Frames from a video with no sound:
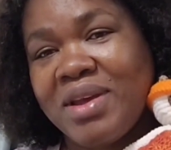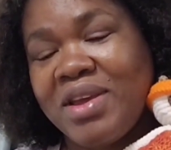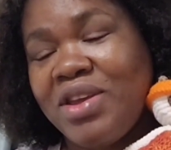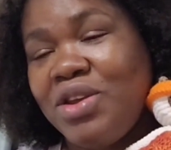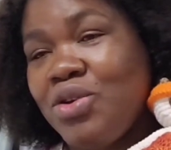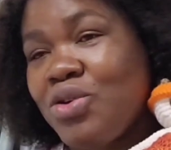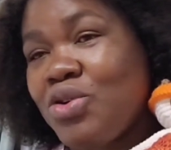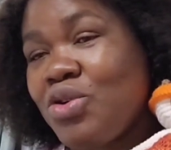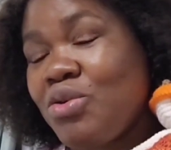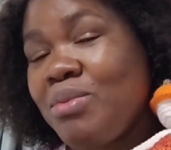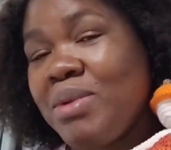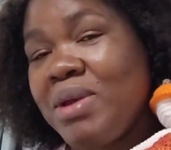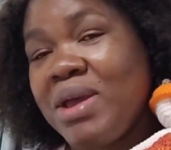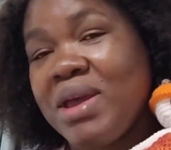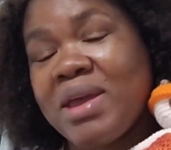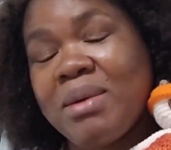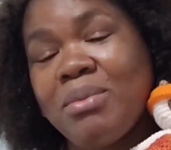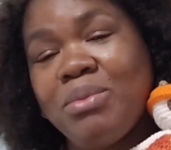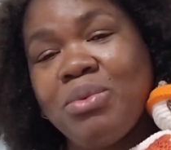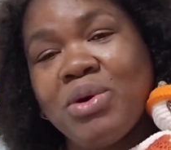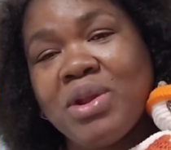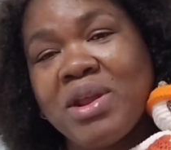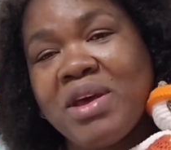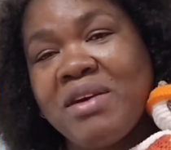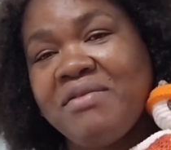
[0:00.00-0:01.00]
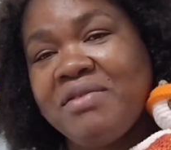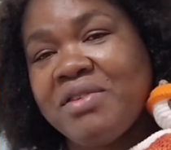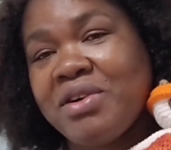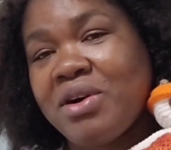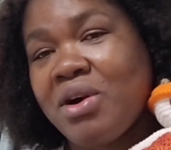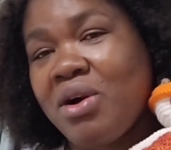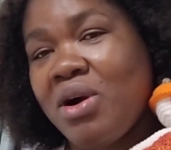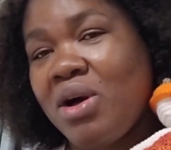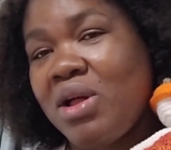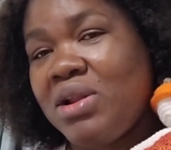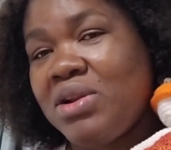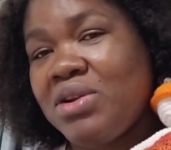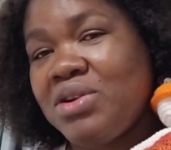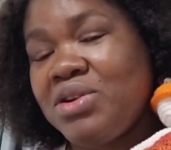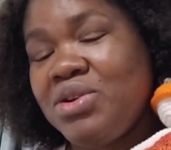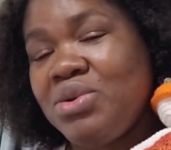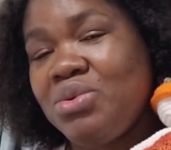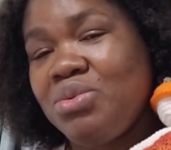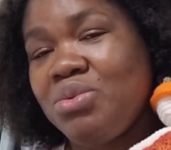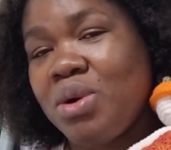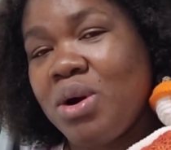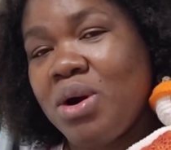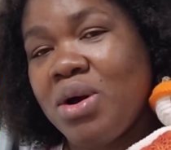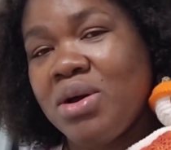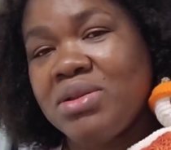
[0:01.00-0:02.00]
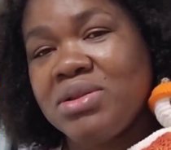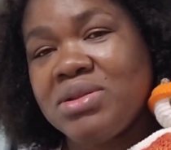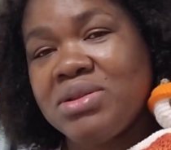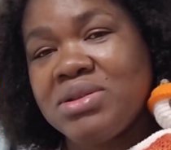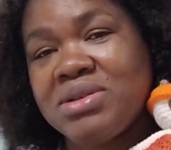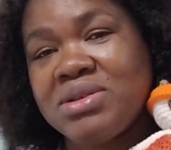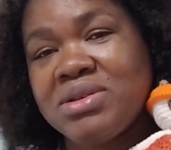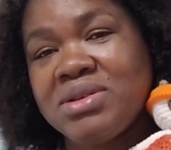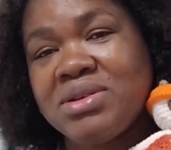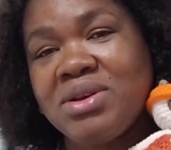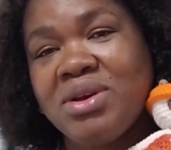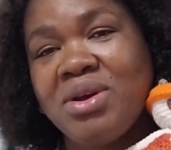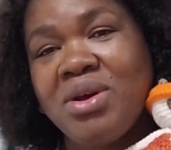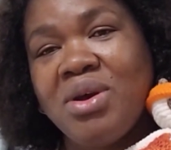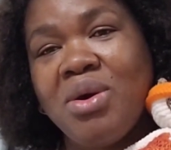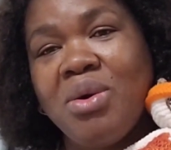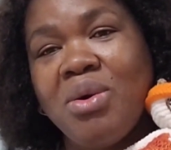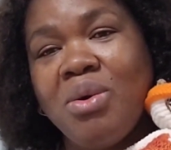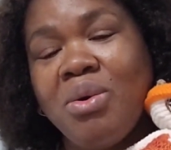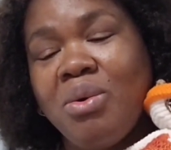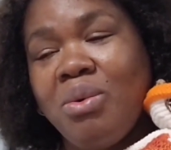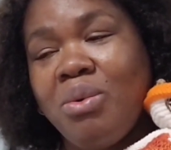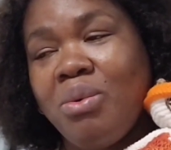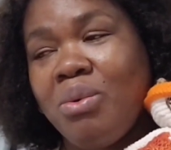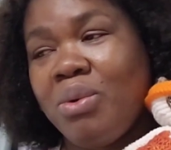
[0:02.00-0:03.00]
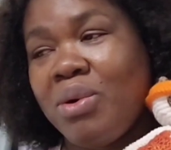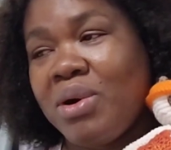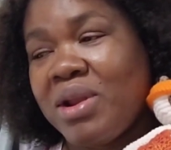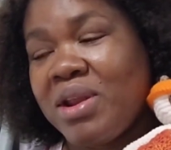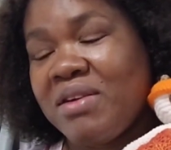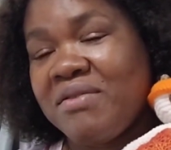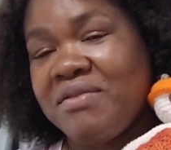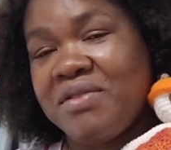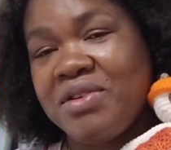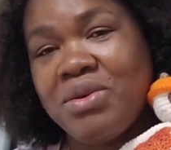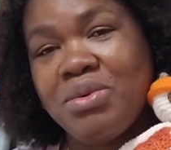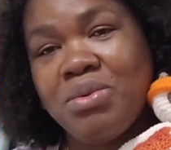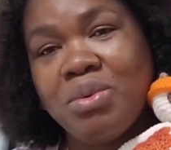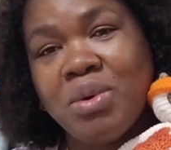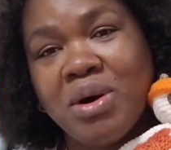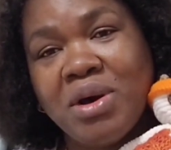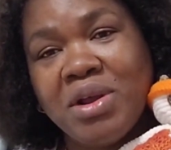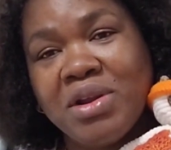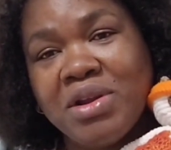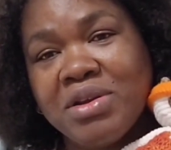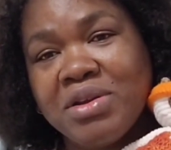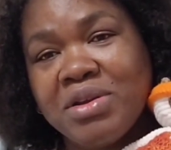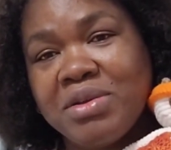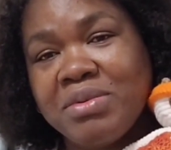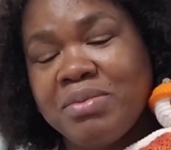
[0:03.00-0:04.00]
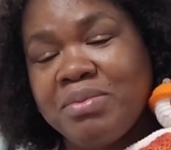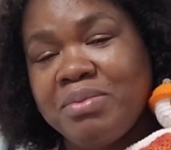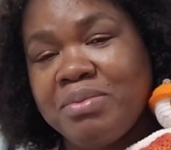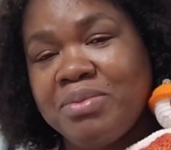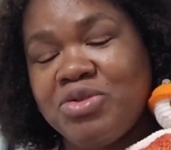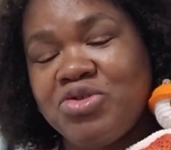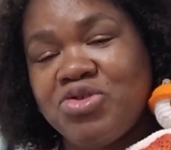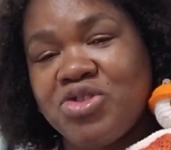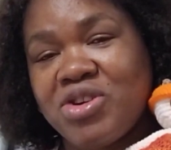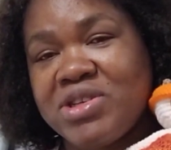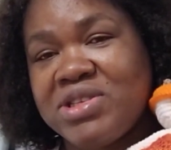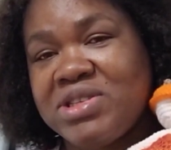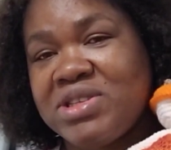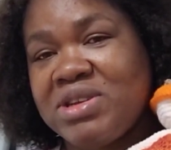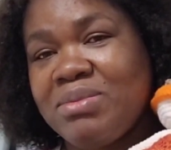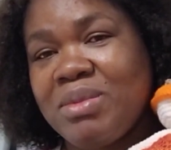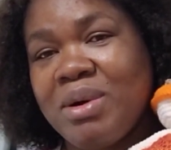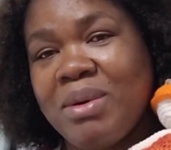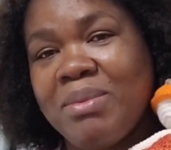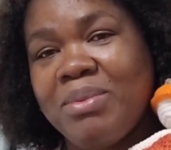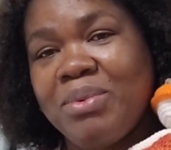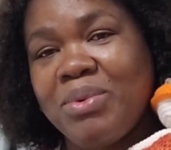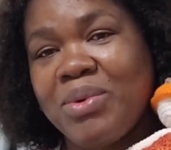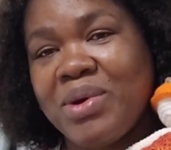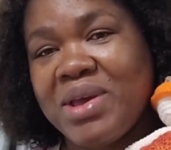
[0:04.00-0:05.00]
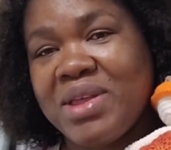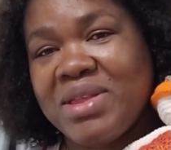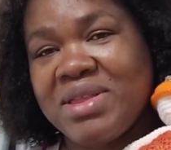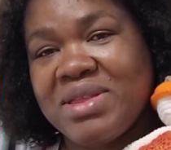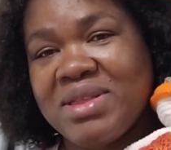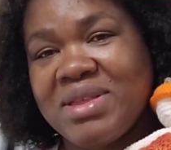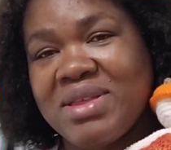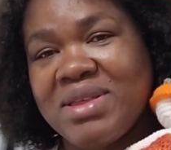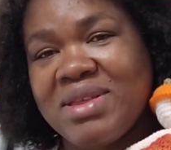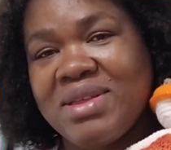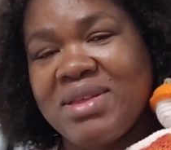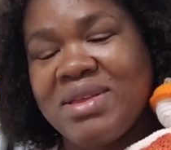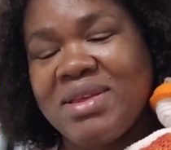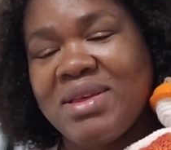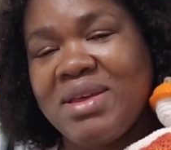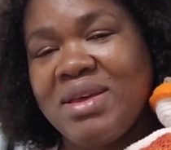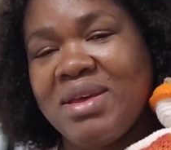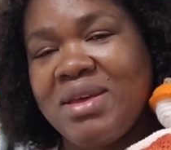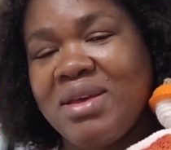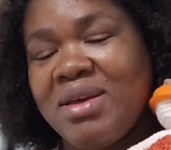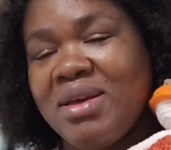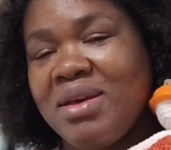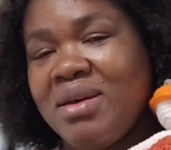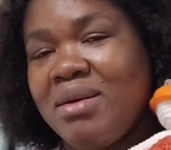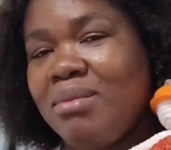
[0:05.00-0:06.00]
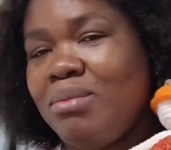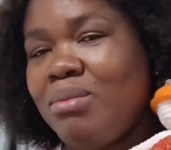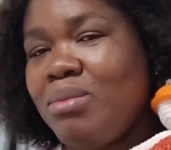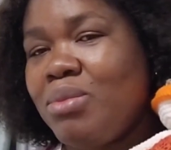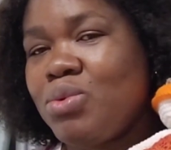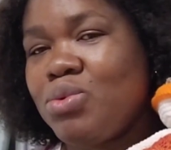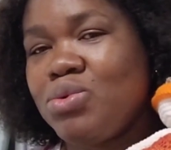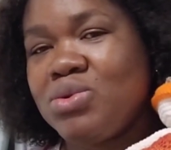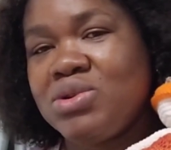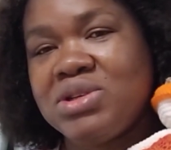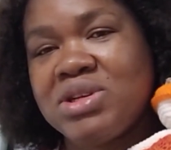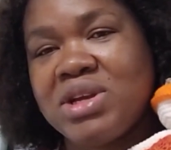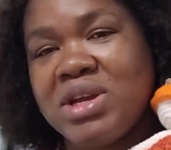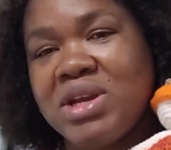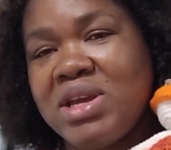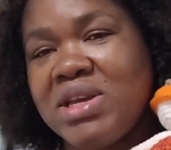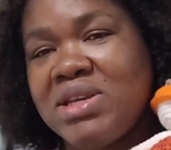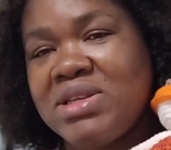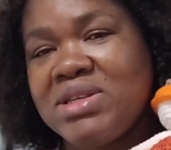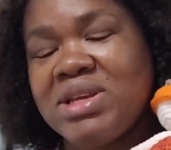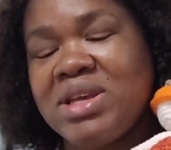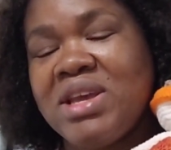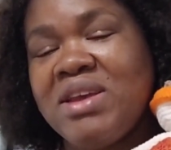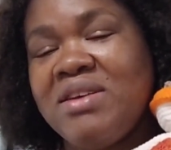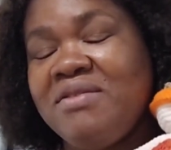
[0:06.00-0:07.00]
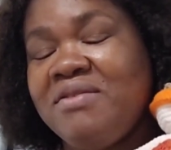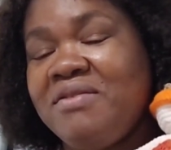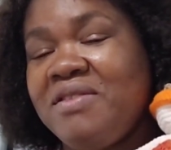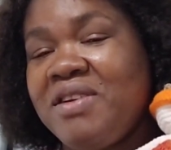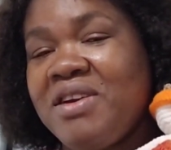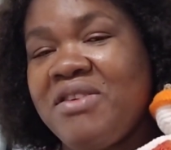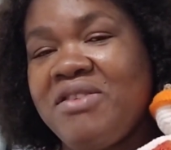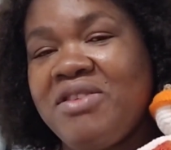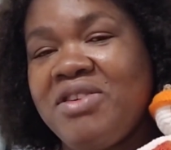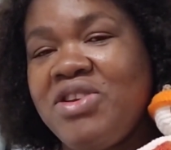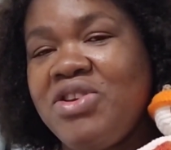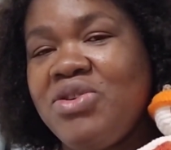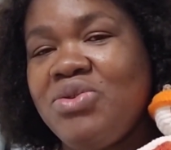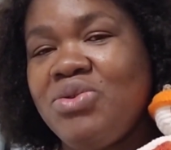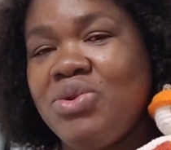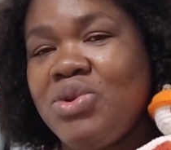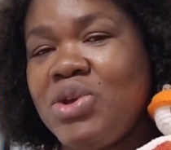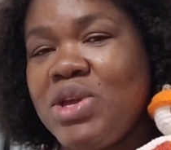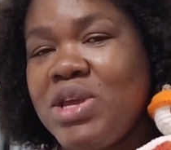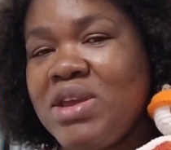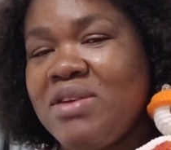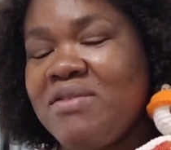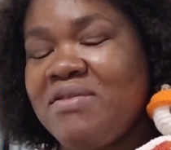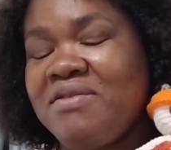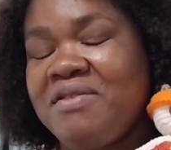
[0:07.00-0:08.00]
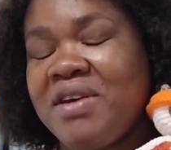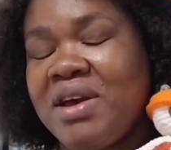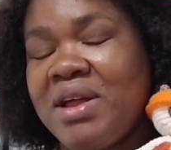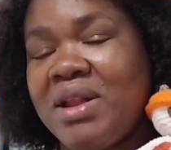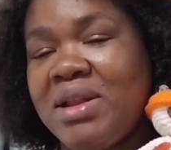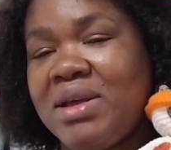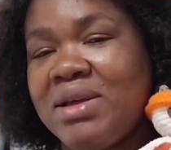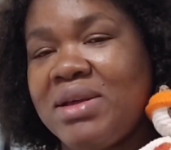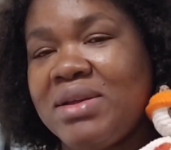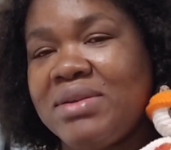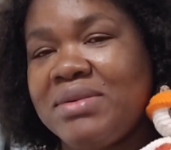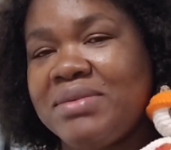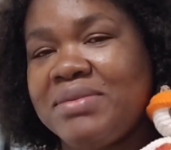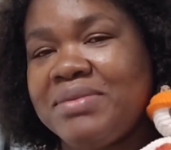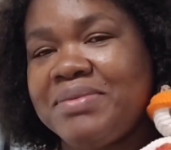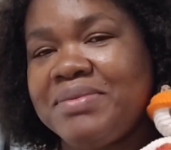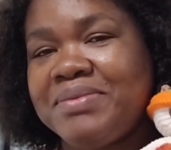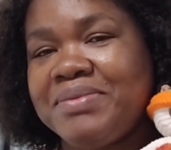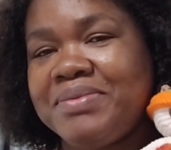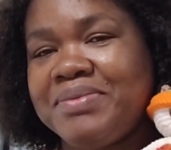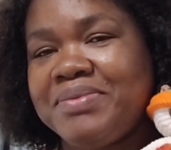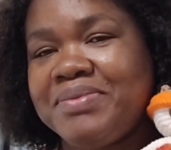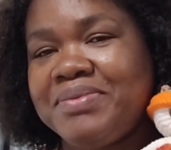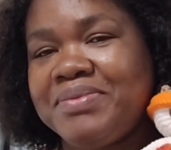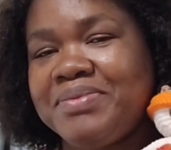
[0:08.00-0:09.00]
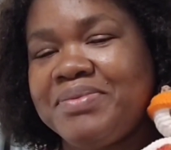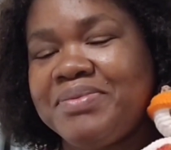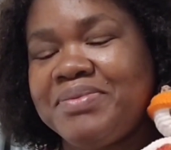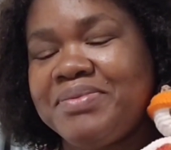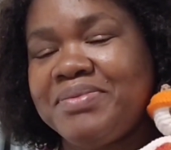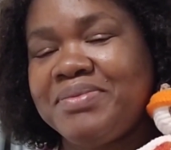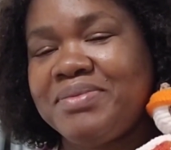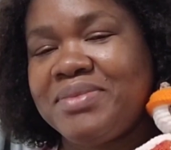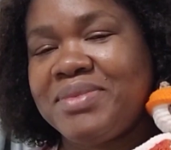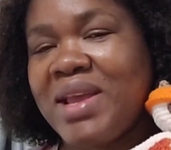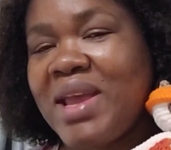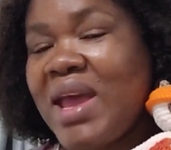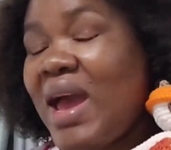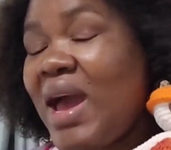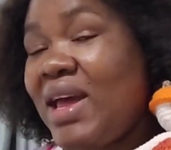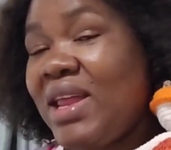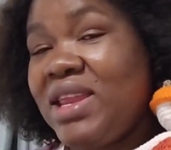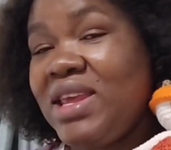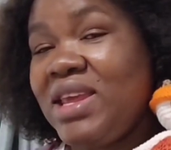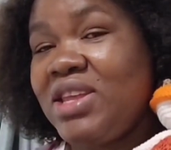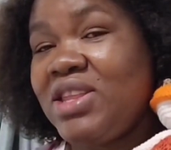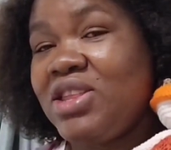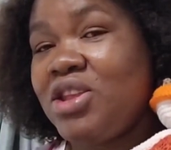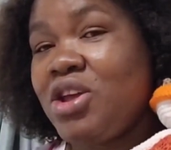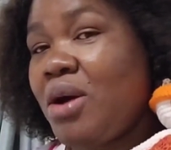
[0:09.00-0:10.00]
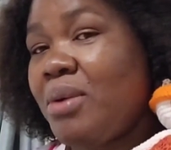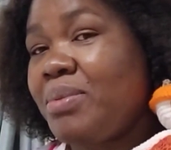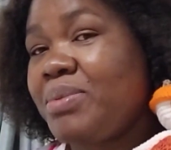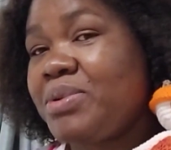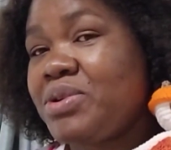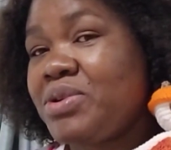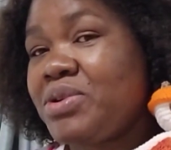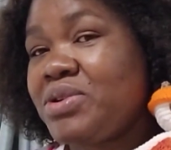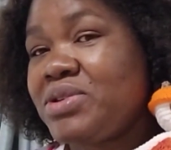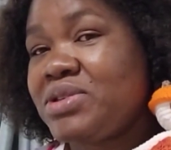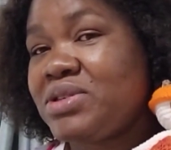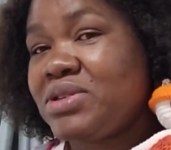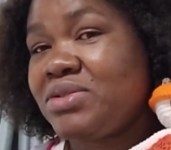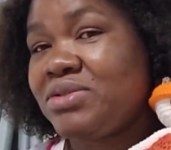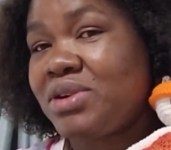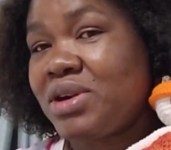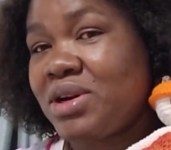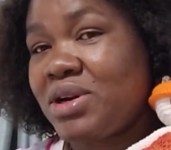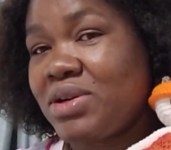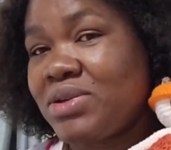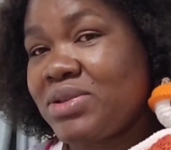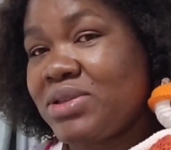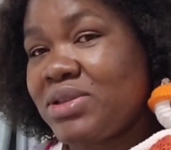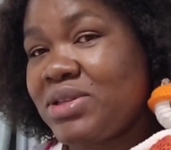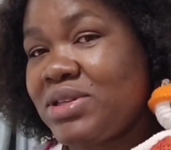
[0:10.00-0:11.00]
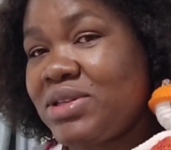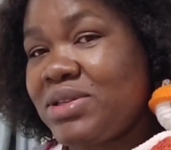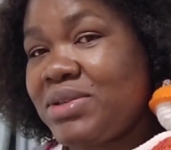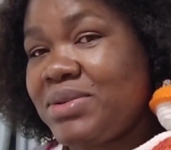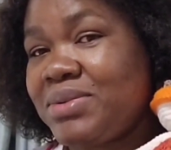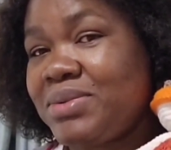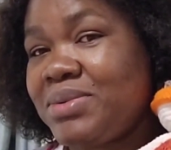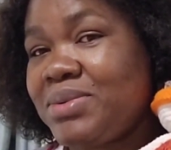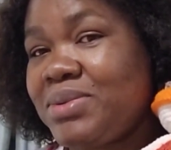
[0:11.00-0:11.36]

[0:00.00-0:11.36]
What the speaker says: You can make him whatever color you want, whatever you want to dress him up with. Moosh is a very unique fella, and he adopts his surrounding.